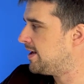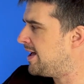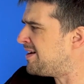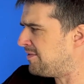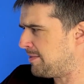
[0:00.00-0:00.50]

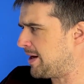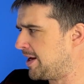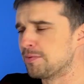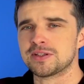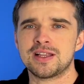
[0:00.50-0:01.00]
everybody
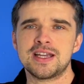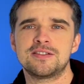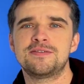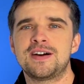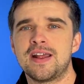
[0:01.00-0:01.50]
would like to
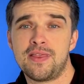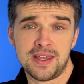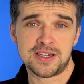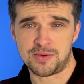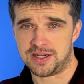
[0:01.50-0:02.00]
find
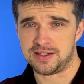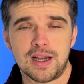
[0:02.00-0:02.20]
this one.